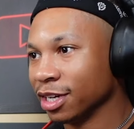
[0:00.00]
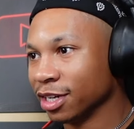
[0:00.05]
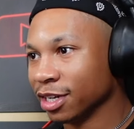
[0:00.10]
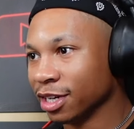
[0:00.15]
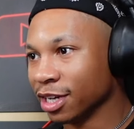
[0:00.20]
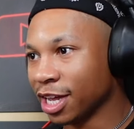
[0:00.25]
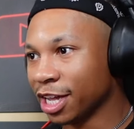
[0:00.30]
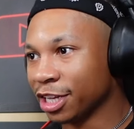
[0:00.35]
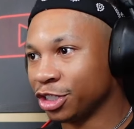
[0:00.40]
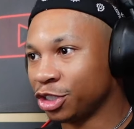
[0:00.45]

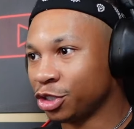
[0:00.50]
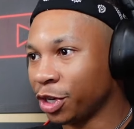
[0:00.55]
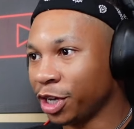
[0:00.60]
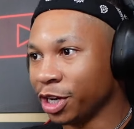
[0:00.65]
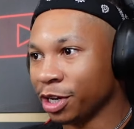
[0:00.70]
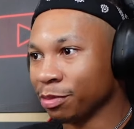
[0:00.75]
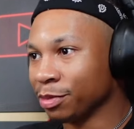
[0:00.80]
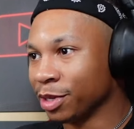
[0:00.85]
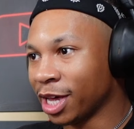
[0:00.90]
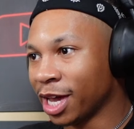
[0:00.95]
and
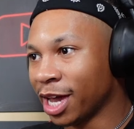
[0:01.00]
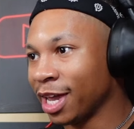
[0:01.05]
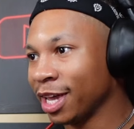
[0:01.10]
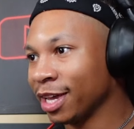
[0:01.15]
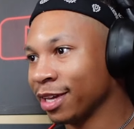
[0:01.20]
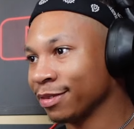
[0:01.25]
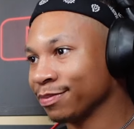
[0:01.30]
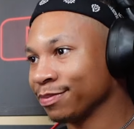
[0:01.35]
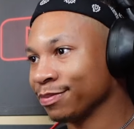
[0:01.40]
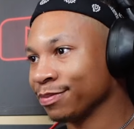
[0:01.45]
treat him
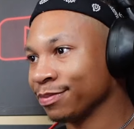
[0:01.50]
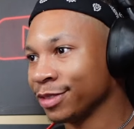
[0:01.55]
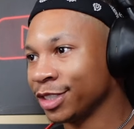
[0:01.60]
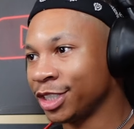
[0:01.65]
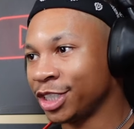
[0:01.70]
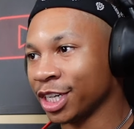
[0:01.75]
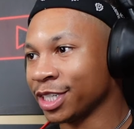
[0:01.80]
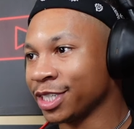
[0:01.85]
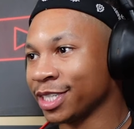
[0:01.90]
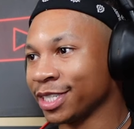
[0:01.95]
like
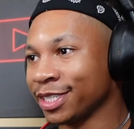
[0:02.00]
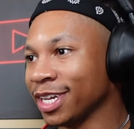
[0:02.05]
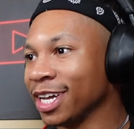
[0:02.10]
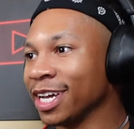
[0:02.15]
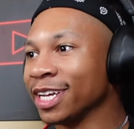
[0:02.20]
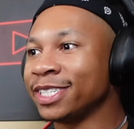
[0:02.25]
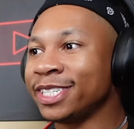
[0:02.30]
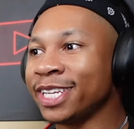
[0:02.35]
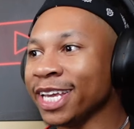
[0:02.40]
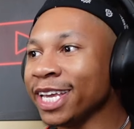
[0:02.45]
just
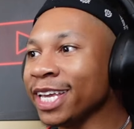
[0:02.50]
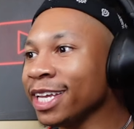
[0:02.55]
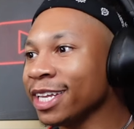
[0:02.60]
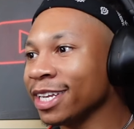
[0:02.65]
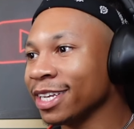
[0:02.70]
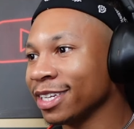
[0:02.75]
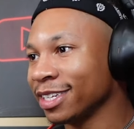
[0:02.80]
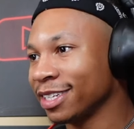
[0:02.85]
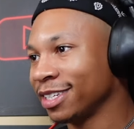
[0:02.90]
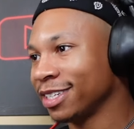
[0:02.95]
a teen?
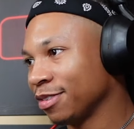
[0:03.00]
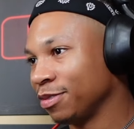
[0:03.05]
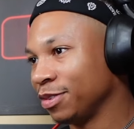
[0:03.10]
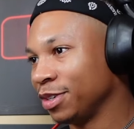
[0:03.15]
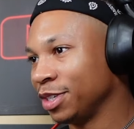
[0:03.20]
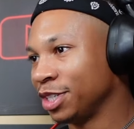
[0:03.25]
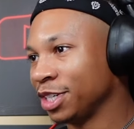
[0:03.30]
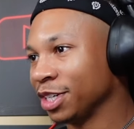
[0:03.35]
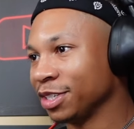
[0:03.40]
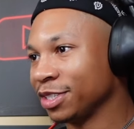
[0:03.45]

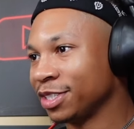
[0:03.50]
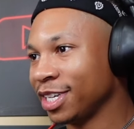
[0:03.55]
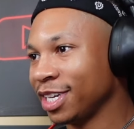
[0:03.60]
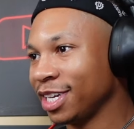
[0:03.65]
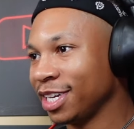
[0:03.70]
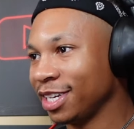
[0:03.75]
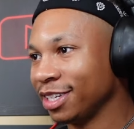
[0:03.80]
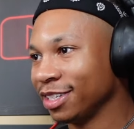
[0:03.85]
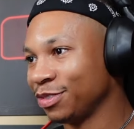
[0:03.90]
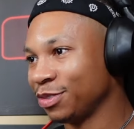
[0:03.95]
We shall see.
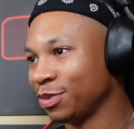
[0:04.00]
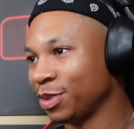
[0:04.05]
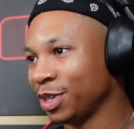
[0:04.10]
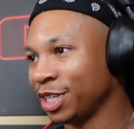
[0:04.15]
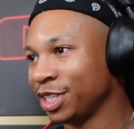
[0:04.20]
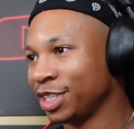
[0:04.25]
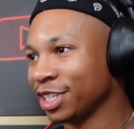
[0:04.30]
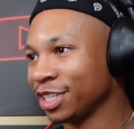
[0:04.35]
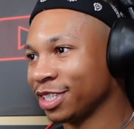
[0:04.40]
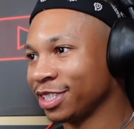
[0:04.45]

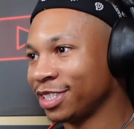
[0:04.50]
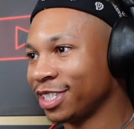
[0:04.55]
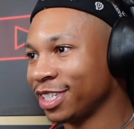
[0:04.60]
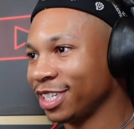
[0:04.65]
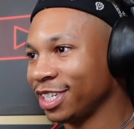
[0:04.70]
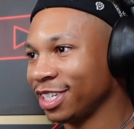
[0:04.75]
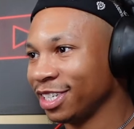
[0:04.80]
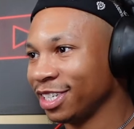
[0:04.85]
We shall see.